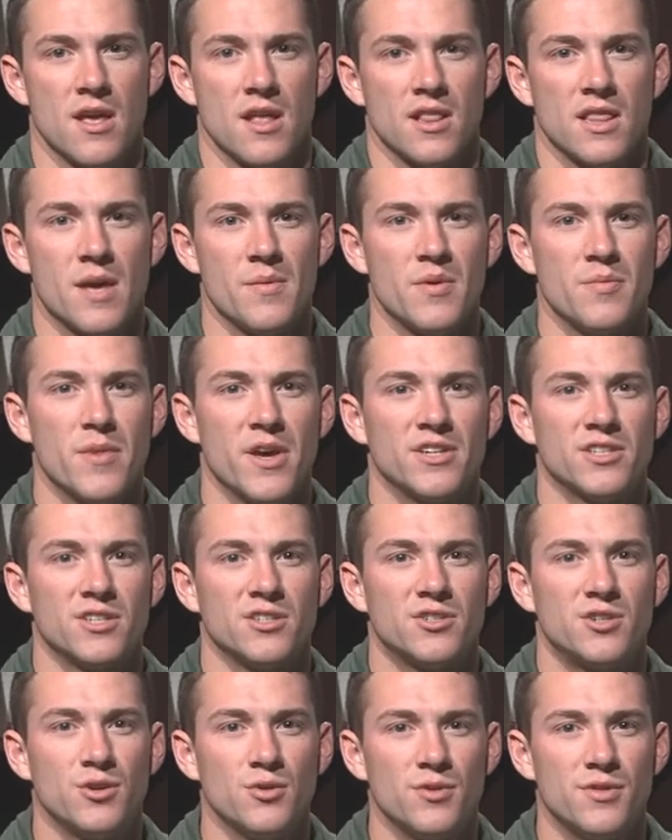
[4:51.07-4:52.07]
Let me mention
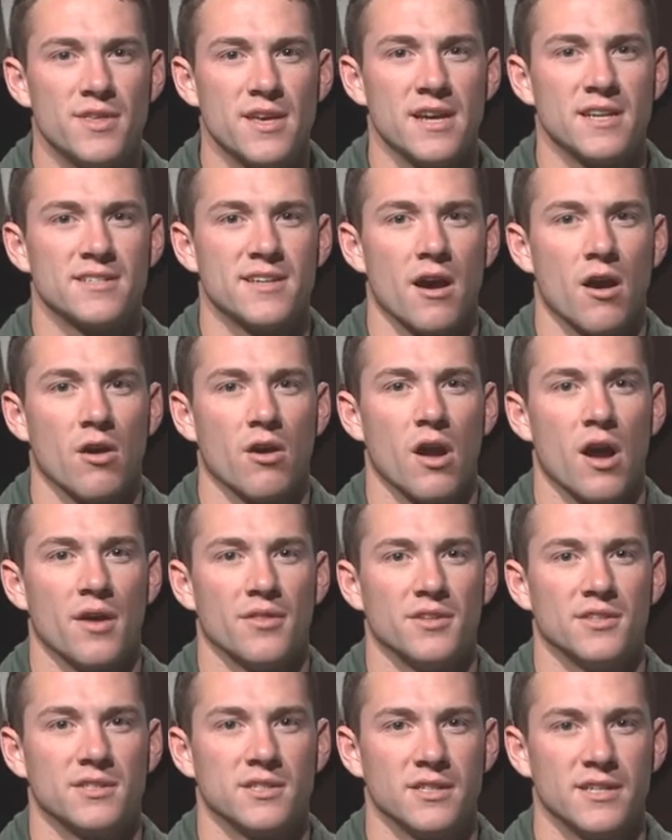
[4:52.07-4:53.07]
two things that aren't on
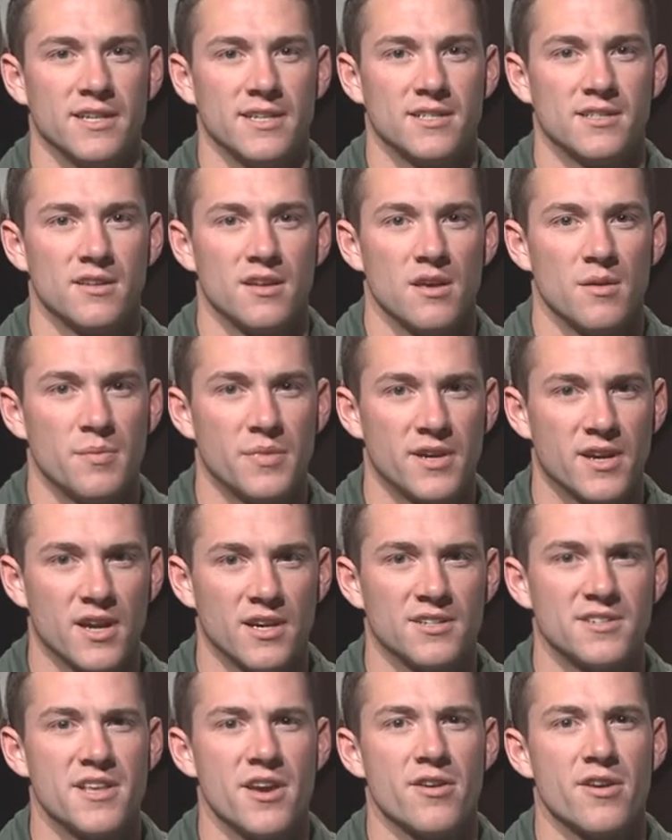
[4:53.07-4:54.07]
this list
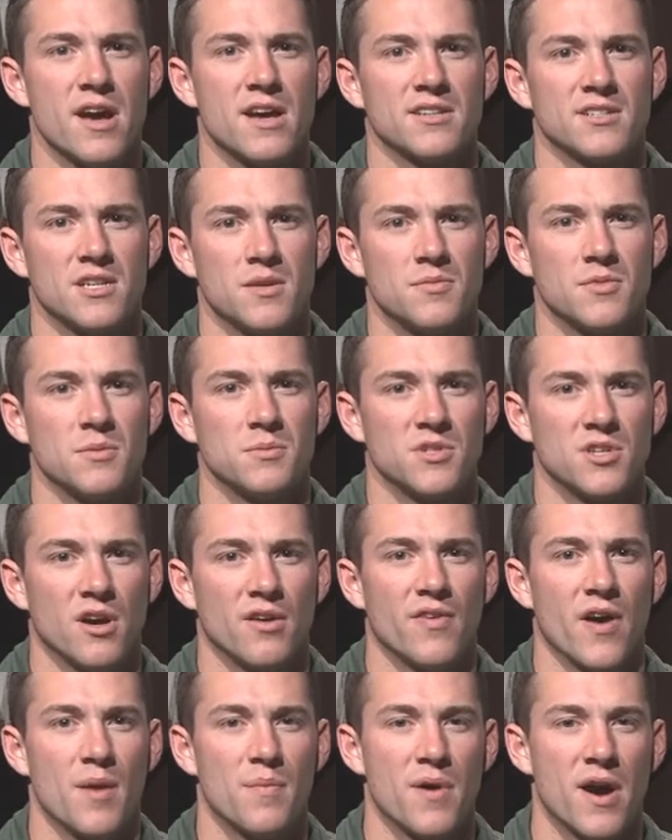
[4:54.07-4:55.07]
because they're not symptoms of
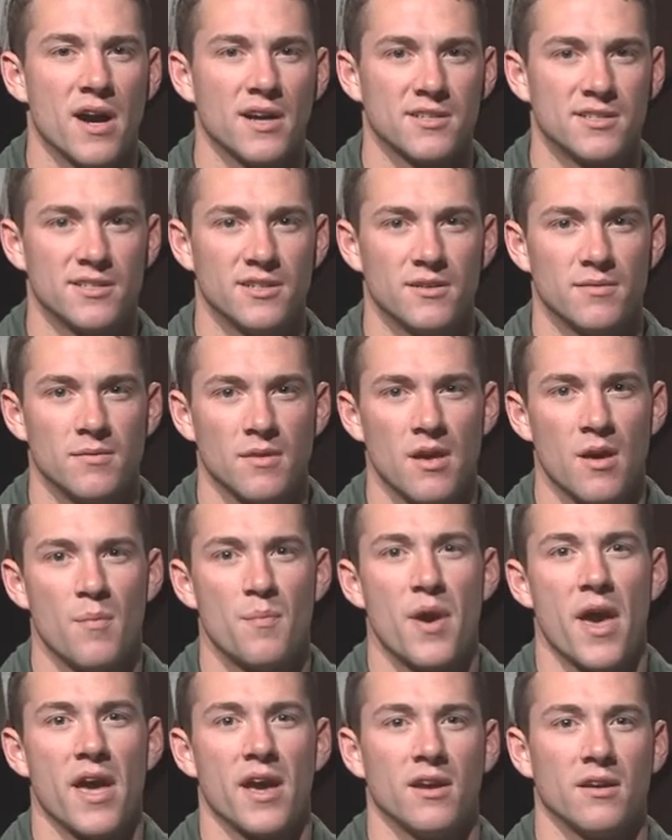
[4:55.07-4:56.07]
hypoxia.
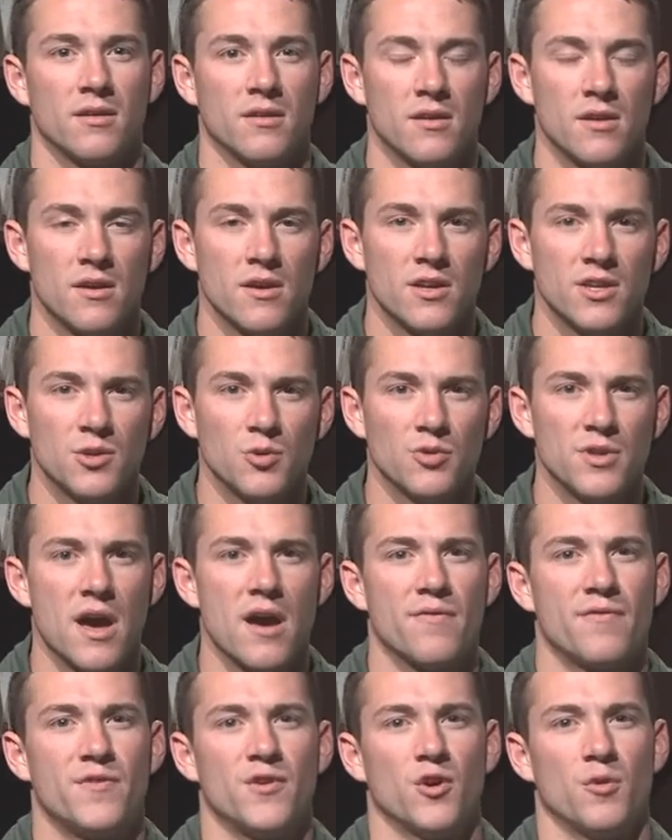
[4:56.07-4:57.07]
Pain. You'll
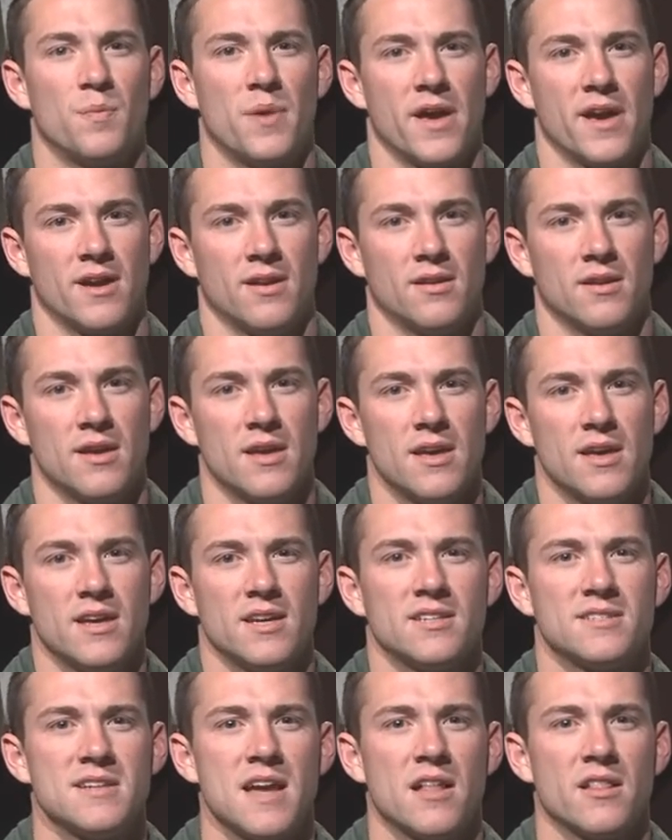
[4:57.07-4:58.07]
not feel pain.
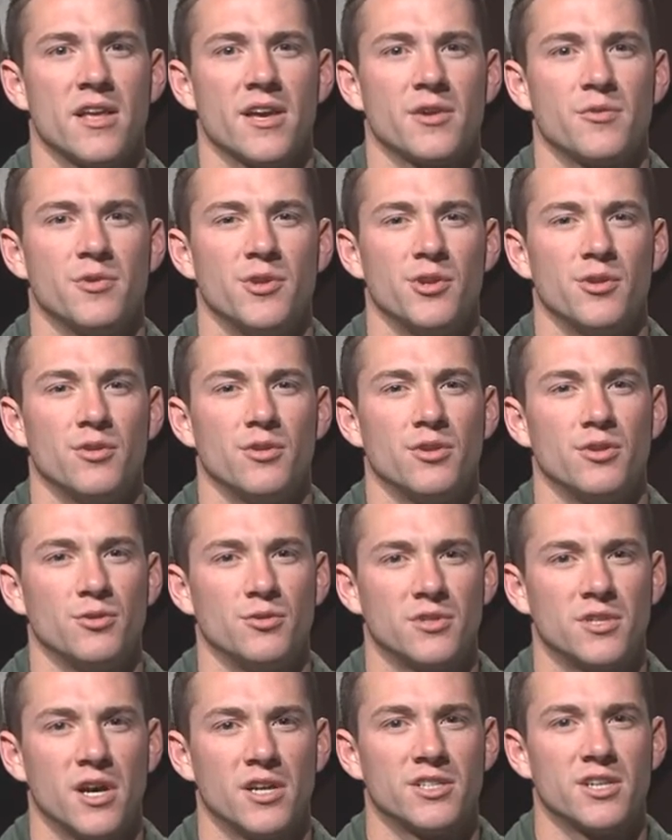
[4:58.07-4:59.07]
It's not like when you
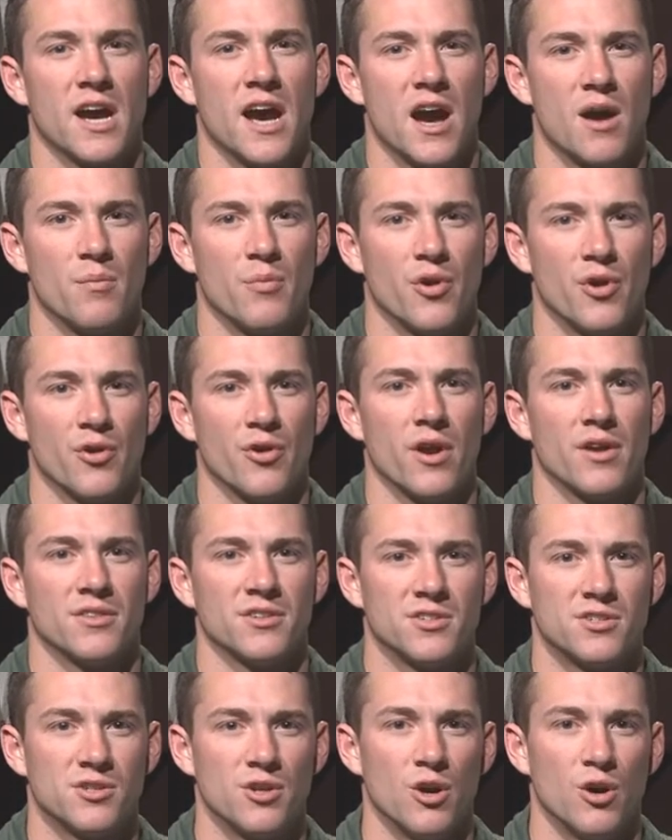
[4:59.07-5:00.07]
touch a hot burner on the
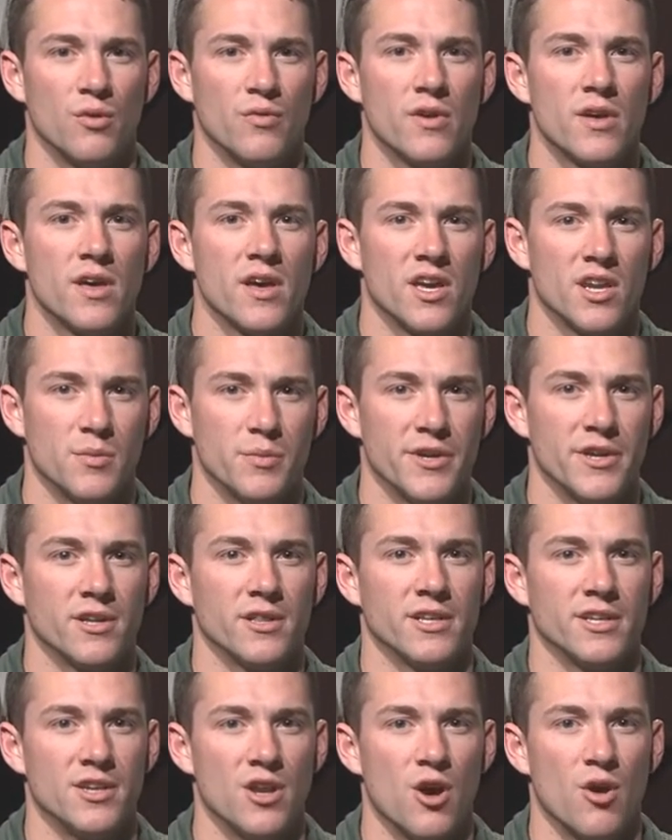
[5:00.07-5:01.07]
stove and
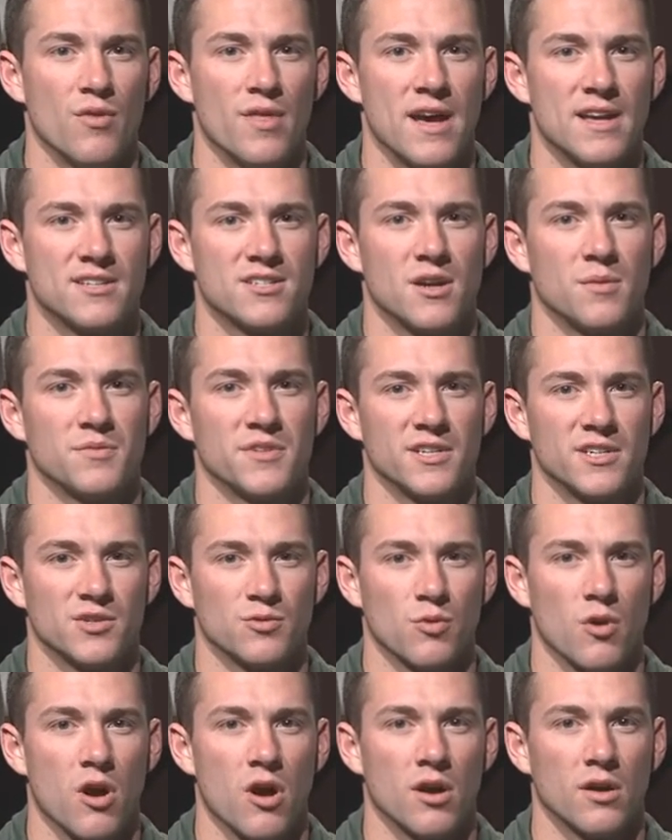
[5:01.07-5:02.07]
immediately know that something is
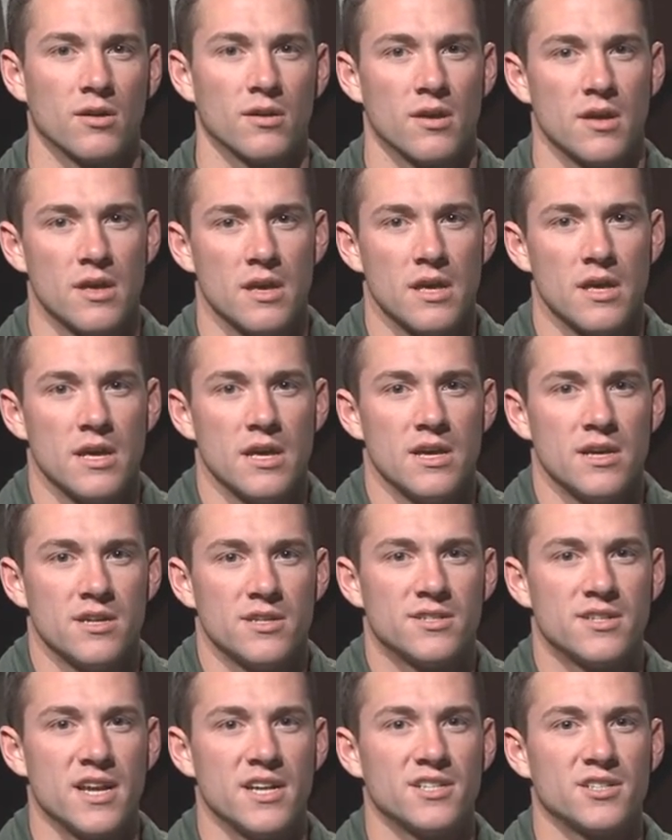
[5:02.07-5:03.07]
wrong.
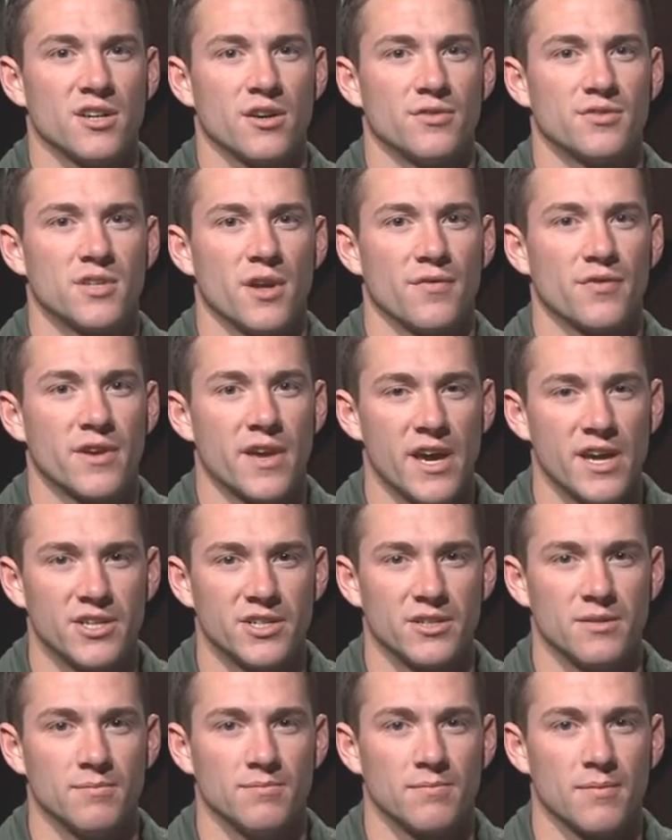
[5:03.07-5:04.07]
Sense of suffocation.